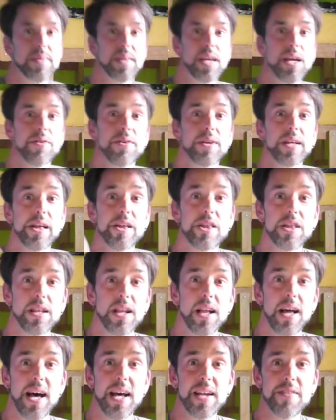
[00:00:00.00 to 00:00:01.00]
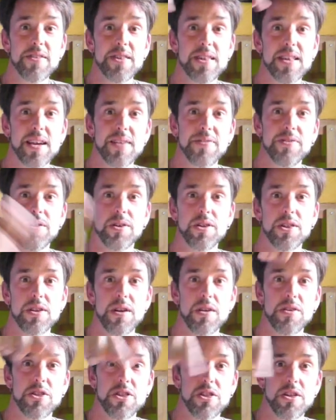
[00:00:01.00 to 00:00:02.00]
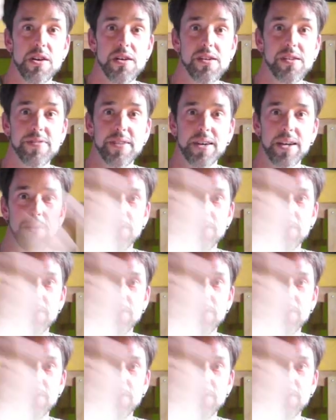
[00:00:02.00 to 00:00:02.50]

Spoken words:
And really there's a lot of stuff you can start solving